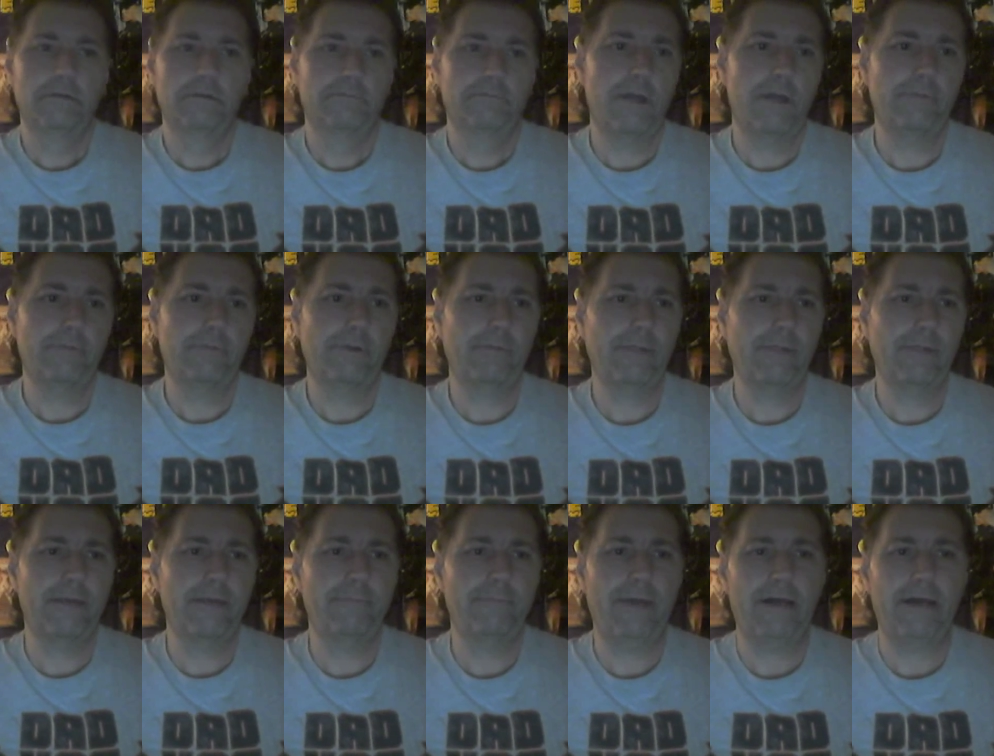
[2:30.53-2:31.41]

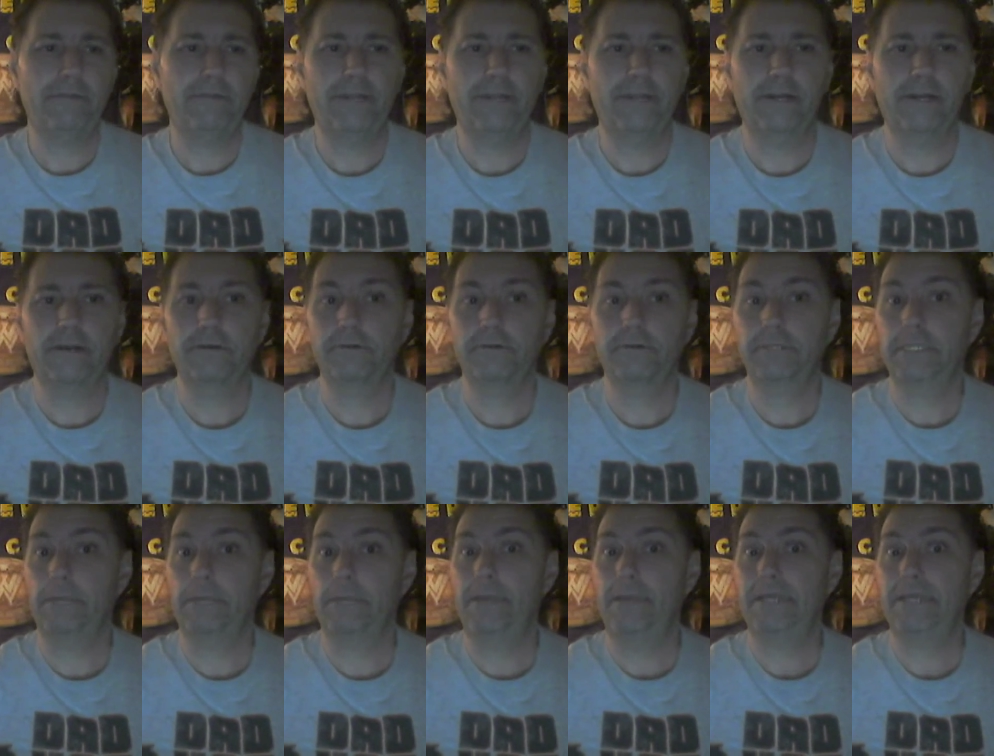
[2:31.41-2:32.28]
probably about their
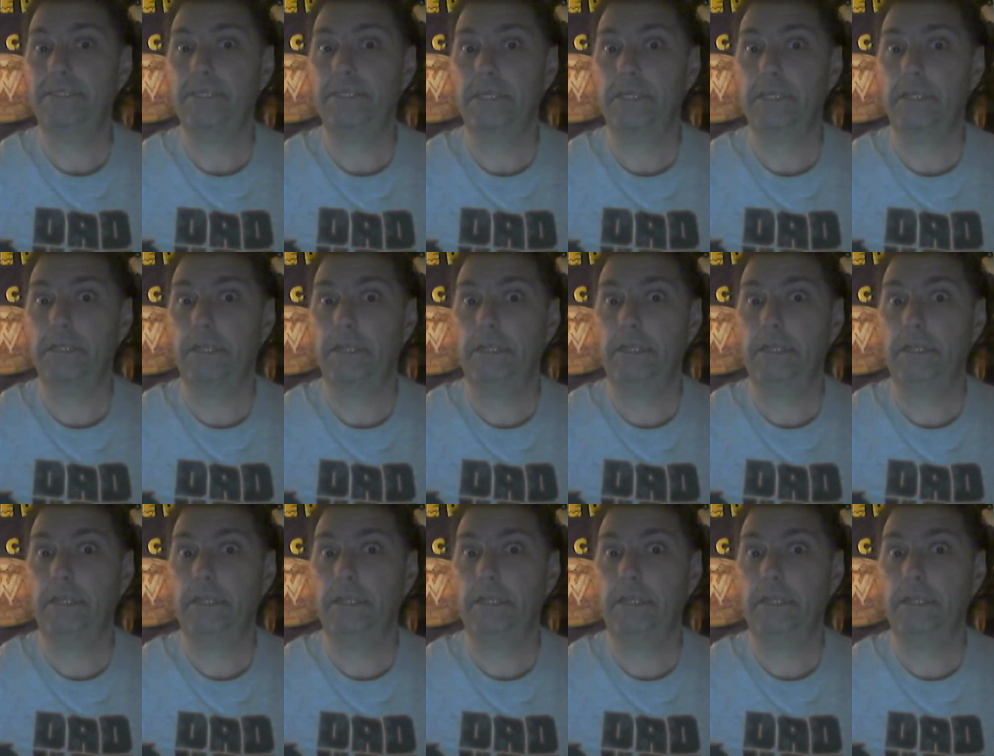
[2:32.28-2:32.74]
domestic